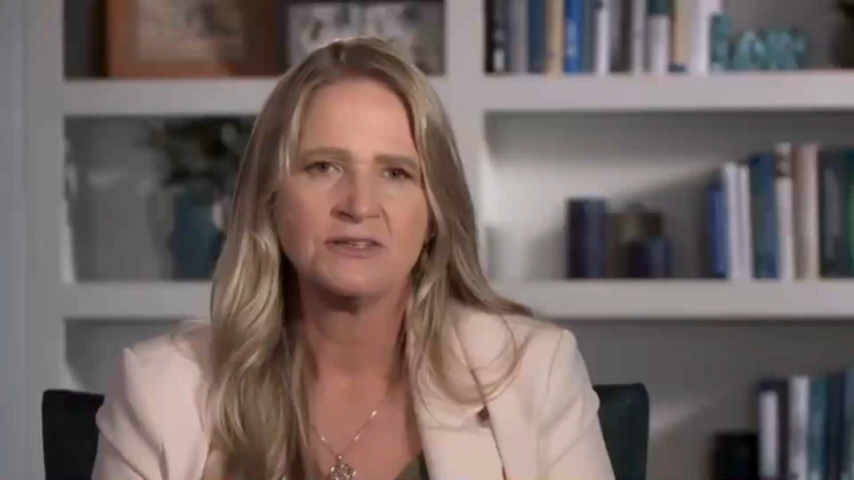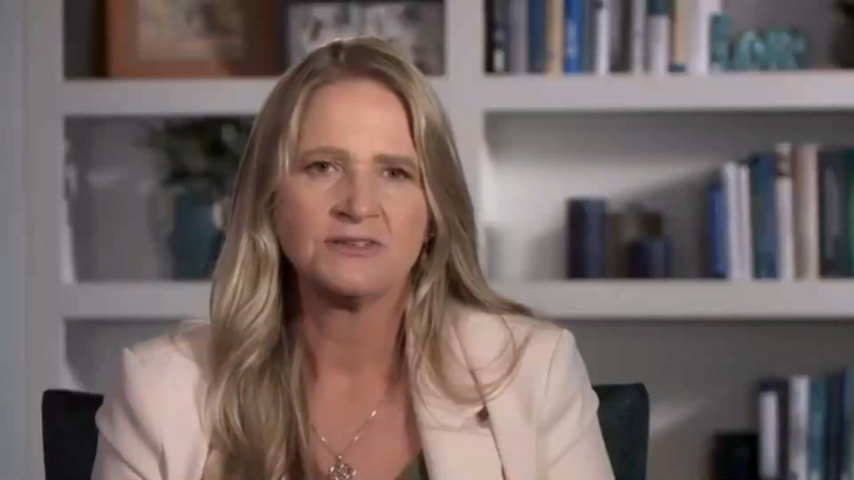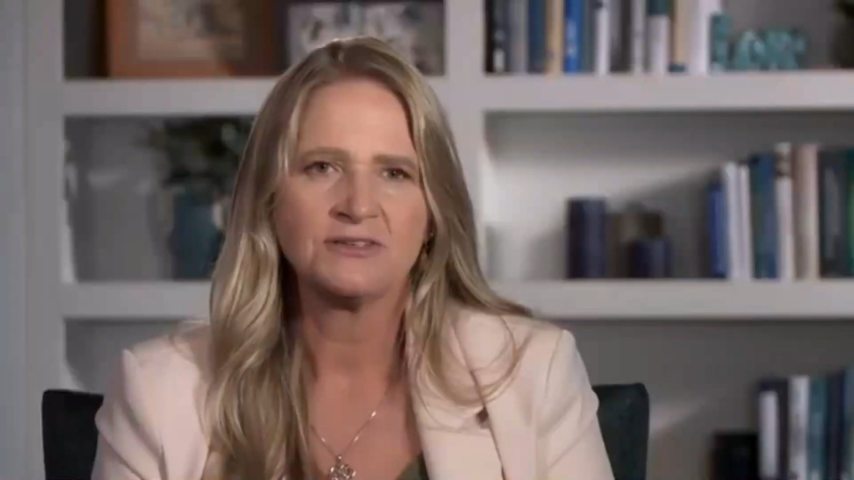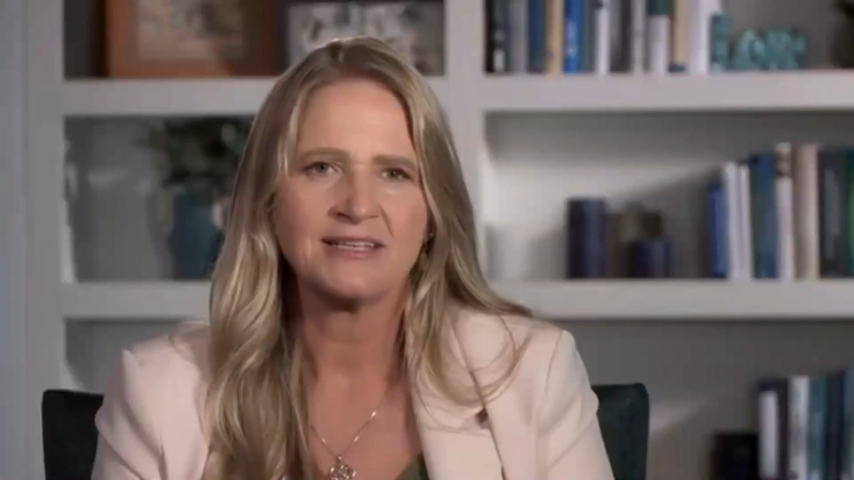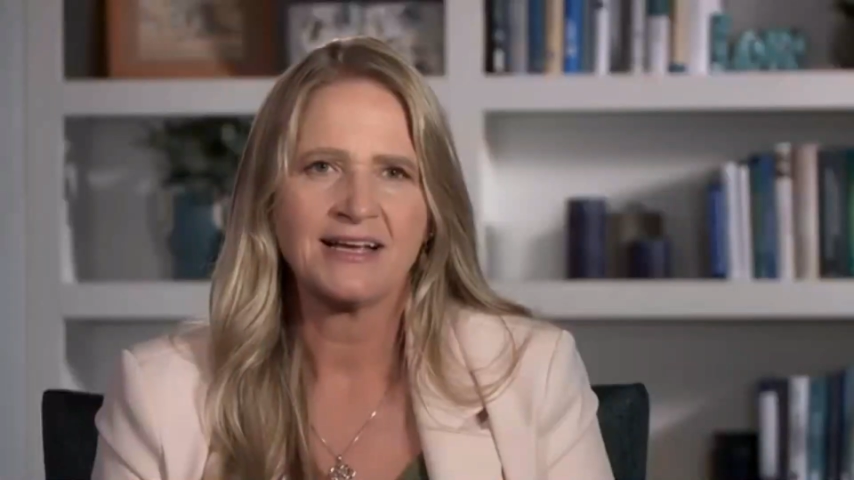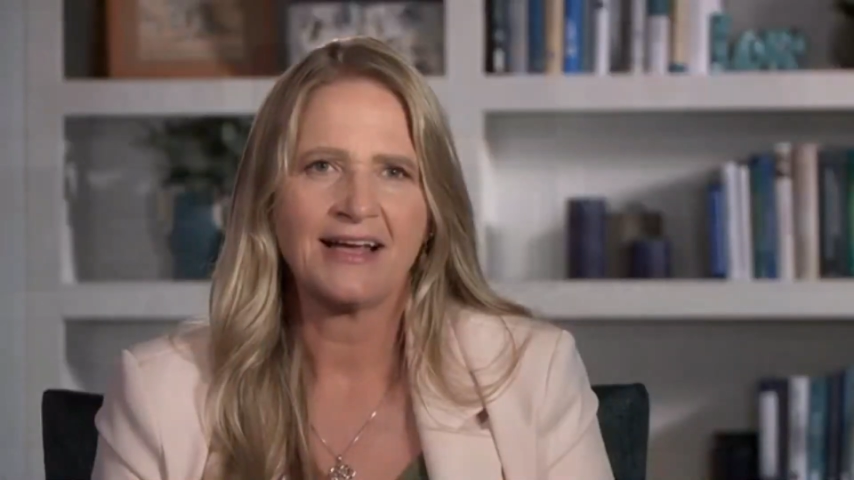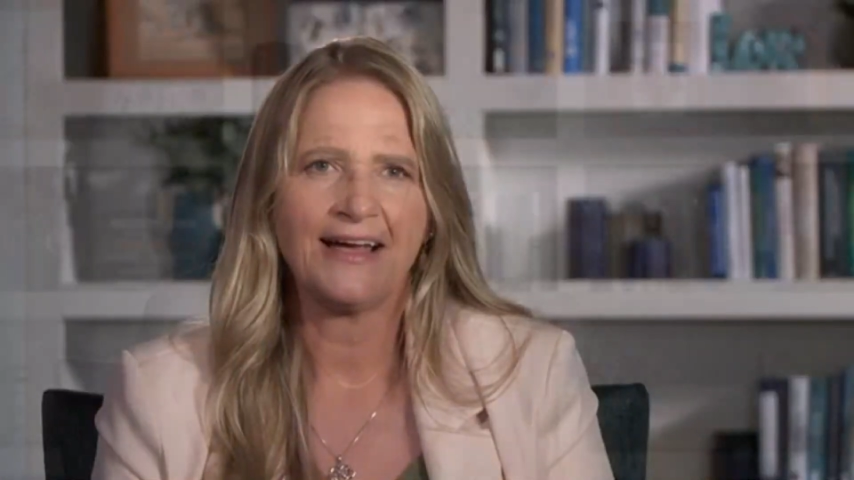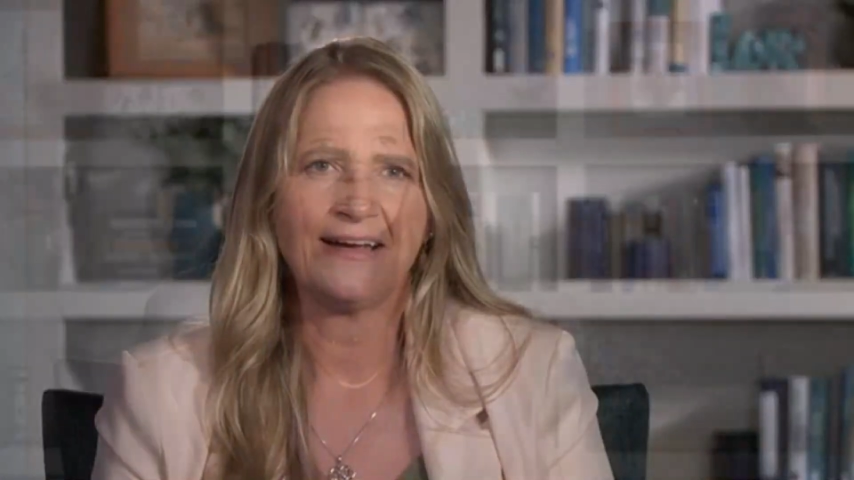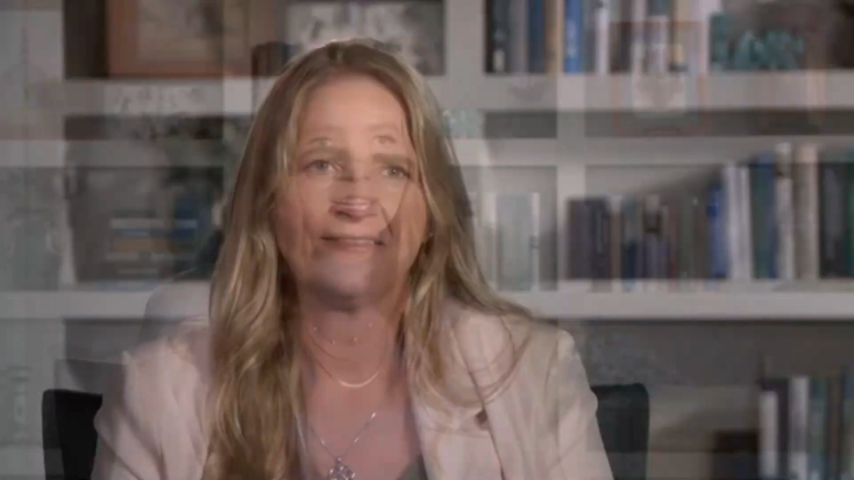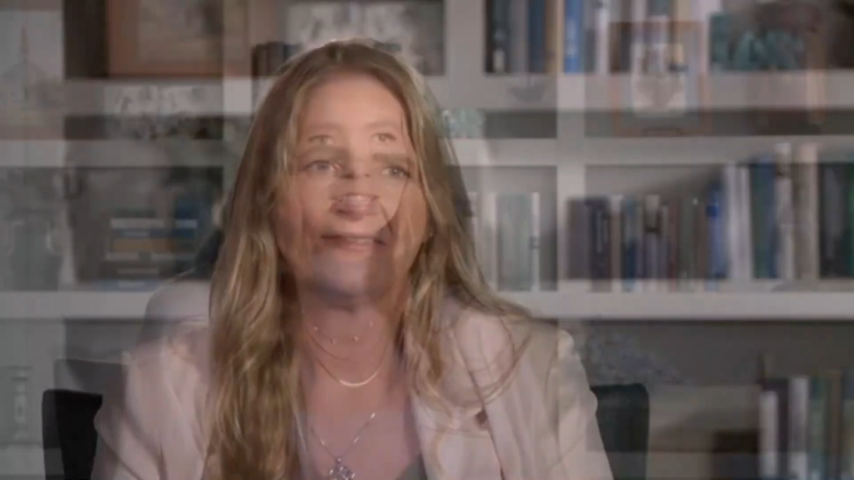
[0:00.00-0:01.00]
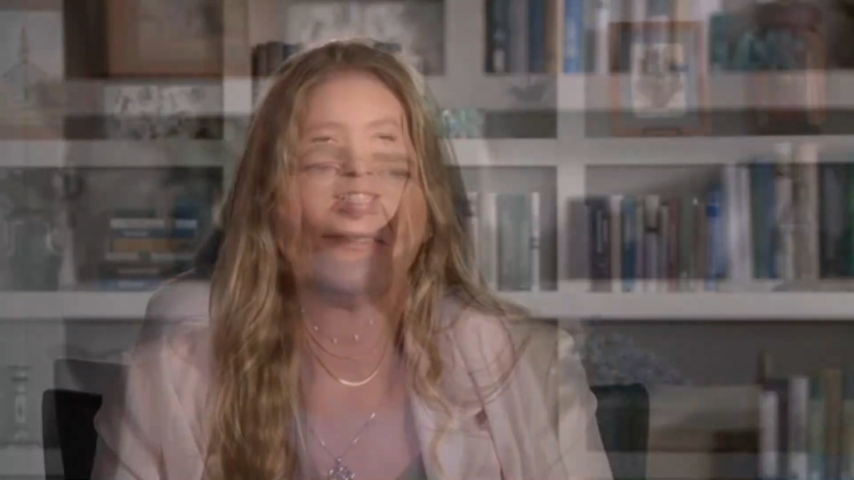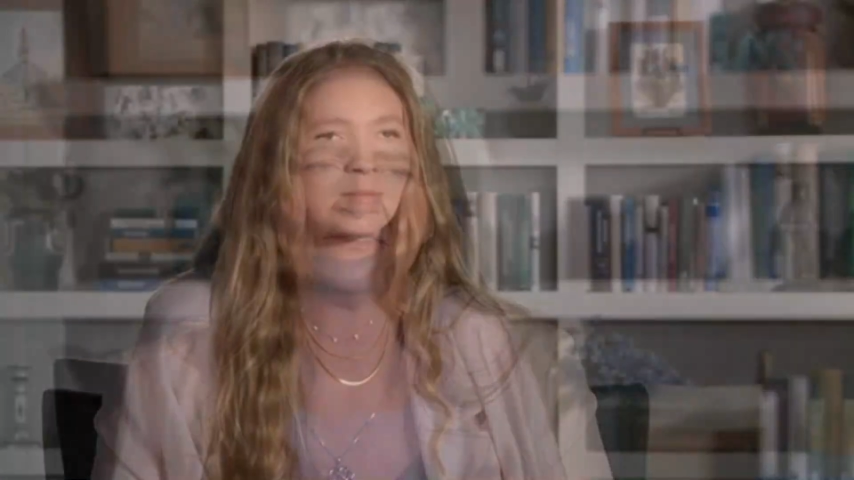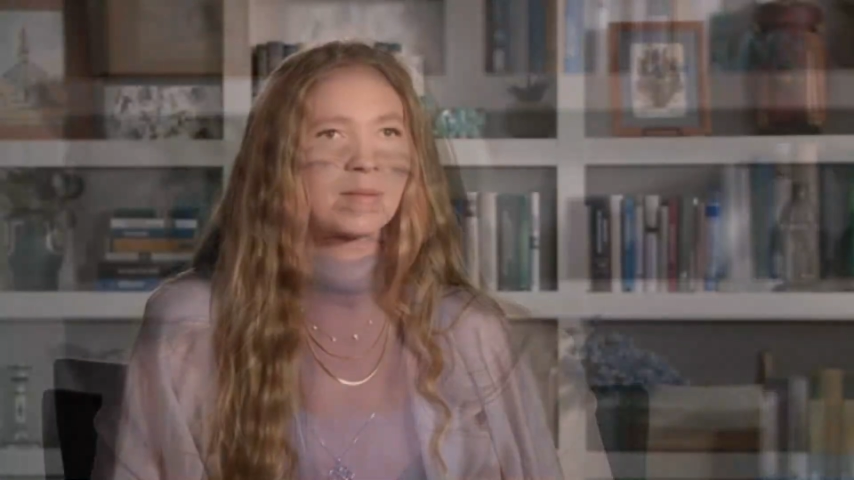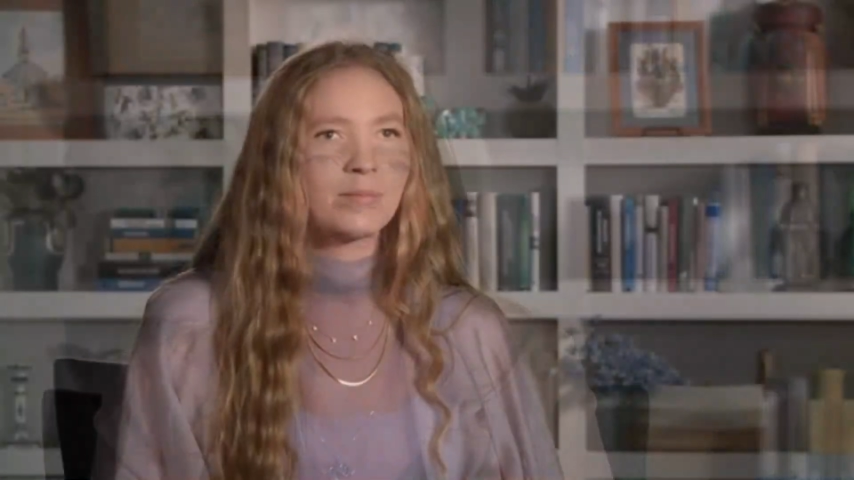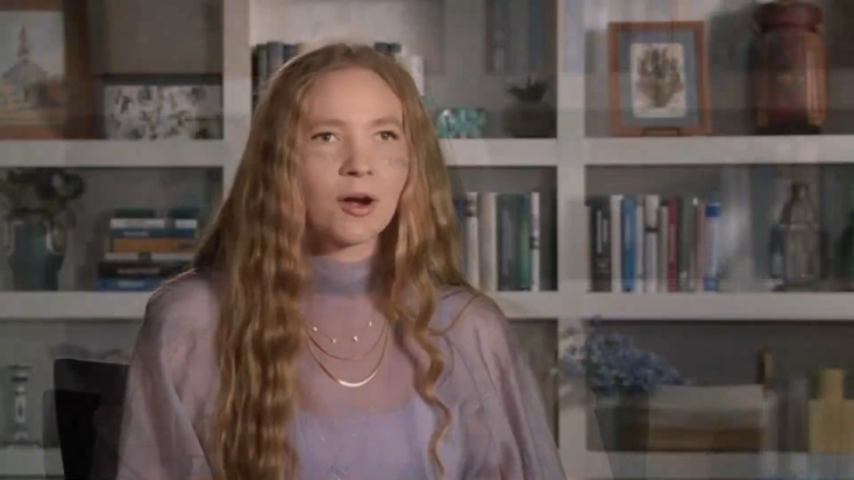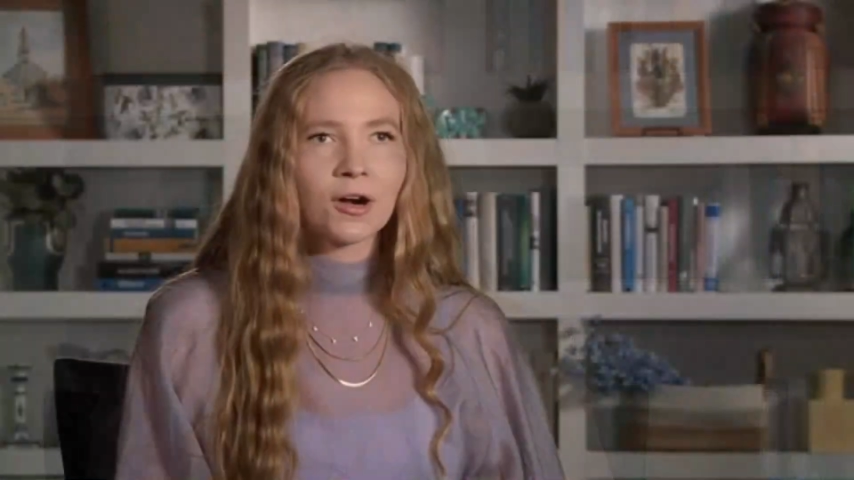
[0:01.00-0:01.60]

didn't realize how much of a struggle